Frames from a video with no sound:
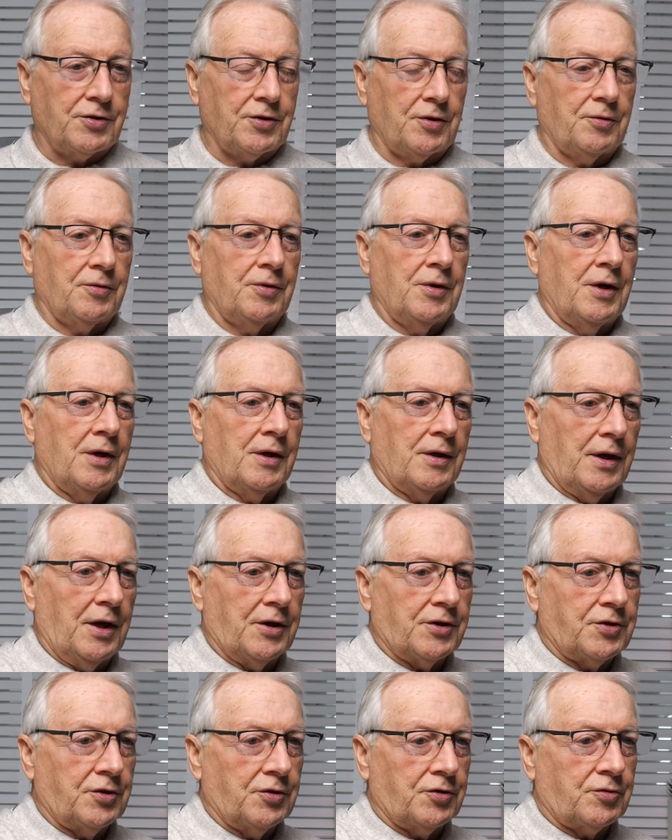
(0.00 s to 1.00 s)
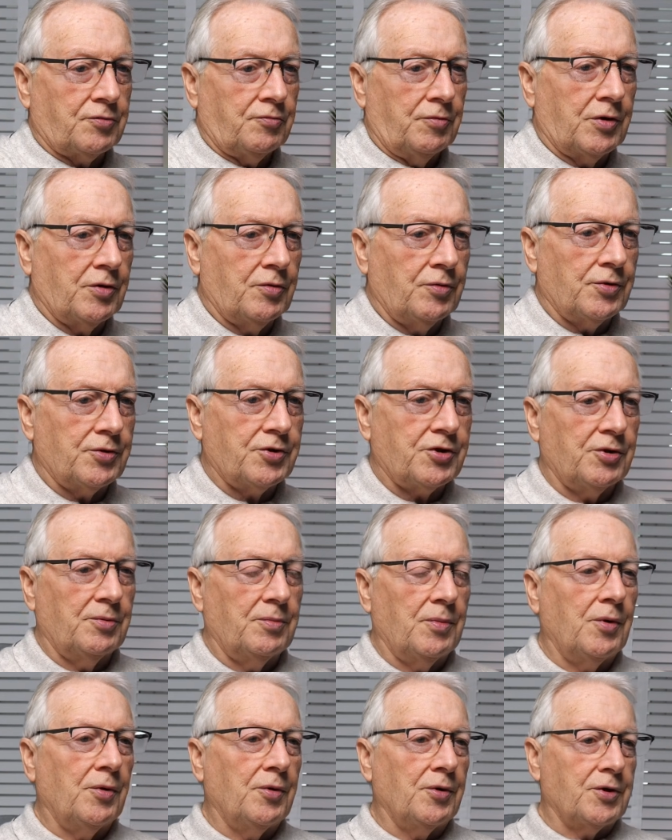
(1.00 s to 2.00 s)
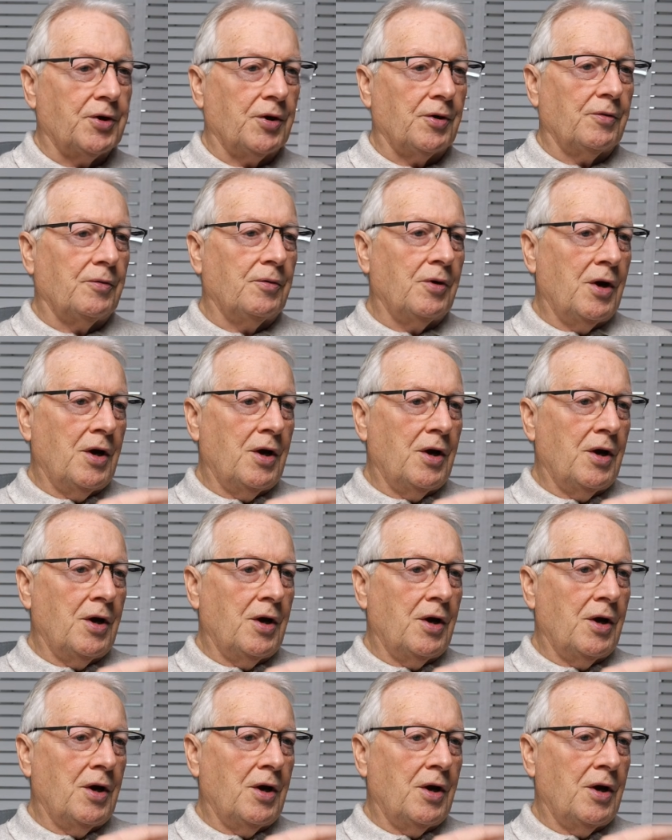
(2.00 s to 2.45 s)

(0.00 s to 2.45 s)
So let's just record some audio